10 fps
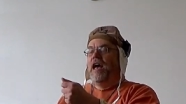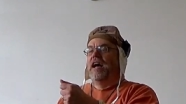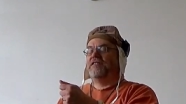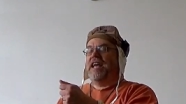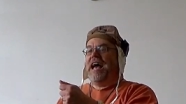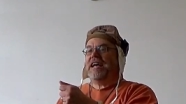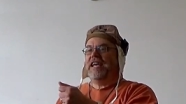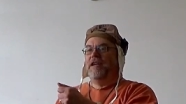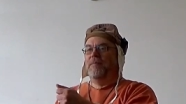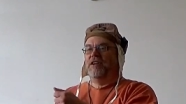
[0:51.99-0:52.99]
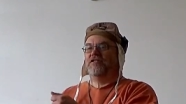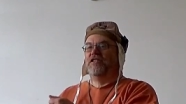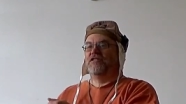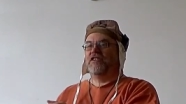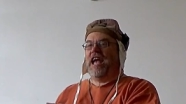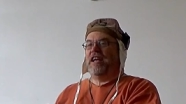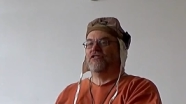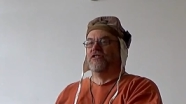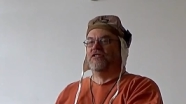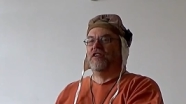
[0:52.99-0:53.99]
Attack he must this
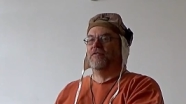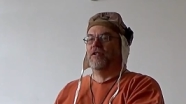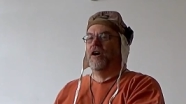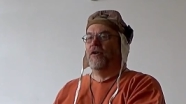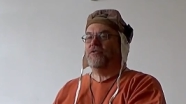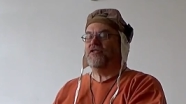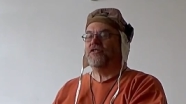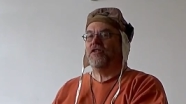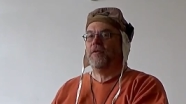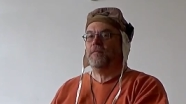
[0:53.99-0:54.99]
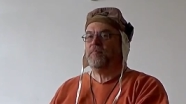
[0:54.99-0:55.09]
castle's evil host.